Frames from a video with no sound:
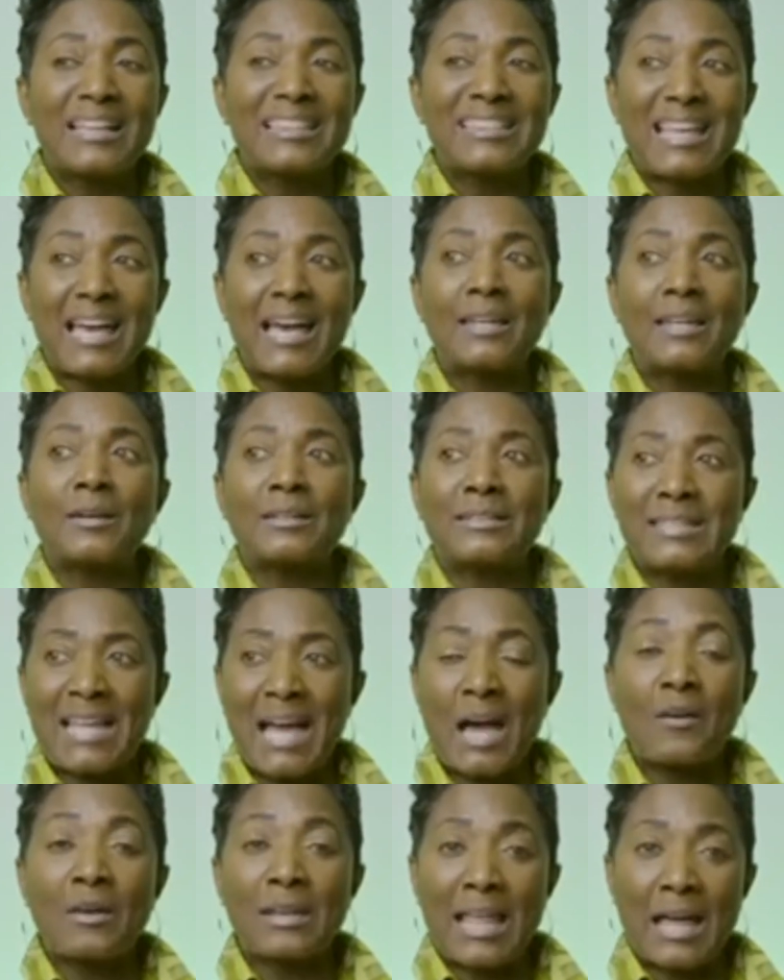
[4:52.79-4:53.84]
that
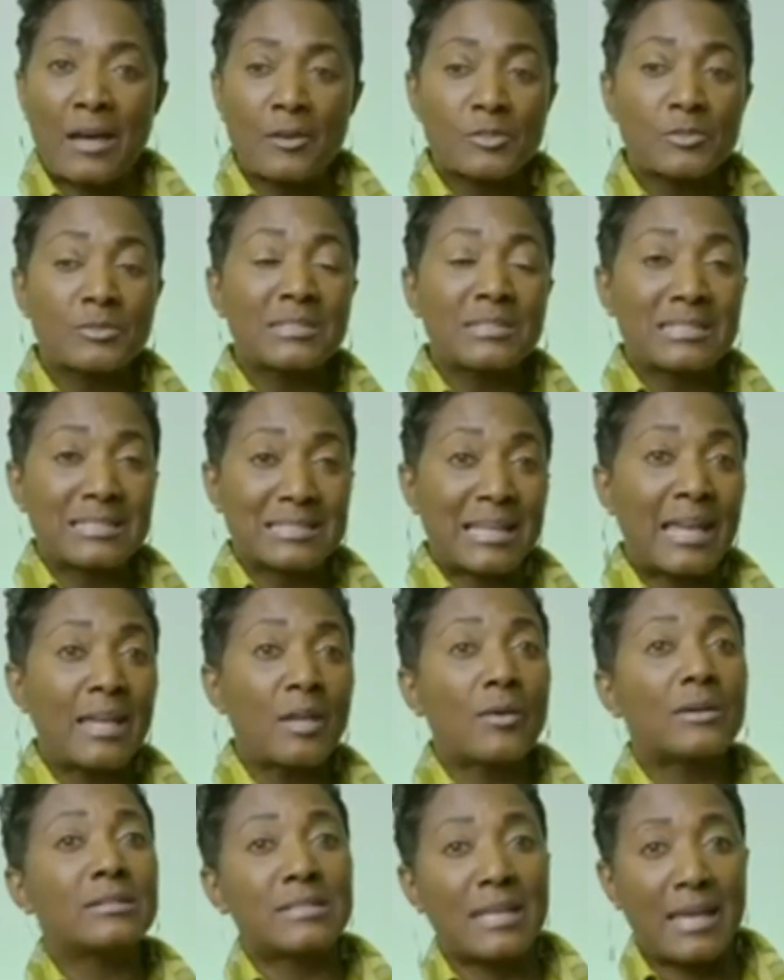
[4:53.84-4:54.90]
now allows you to stay
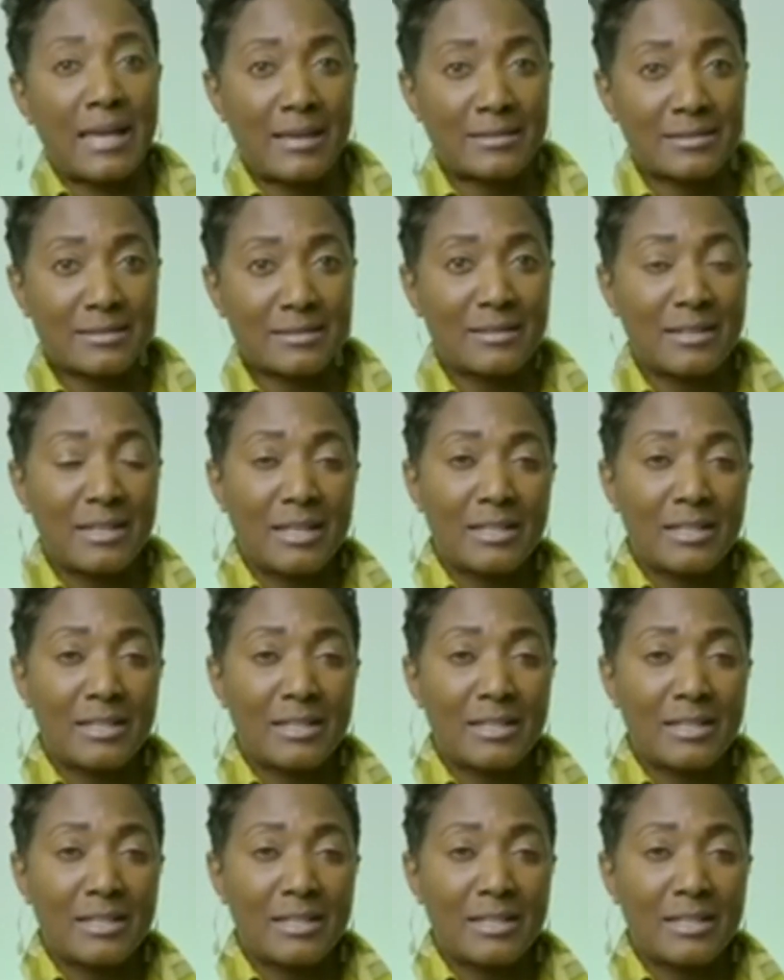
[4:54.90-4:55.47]
on task.